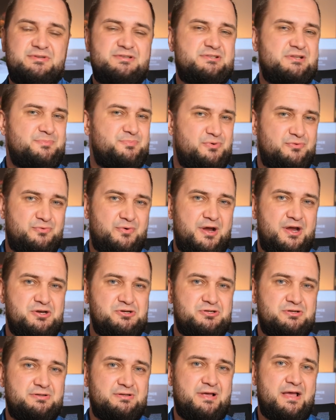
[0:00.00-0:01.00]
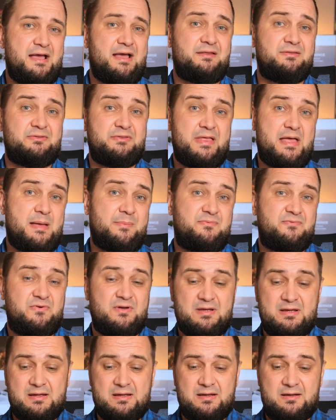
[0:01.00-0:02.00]
separation and depth.
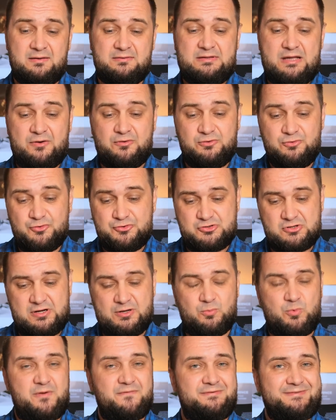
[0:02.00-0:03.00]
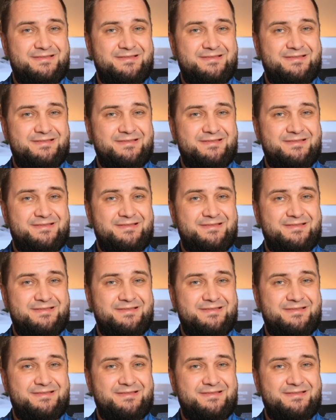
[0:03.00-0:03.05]
Now, usually with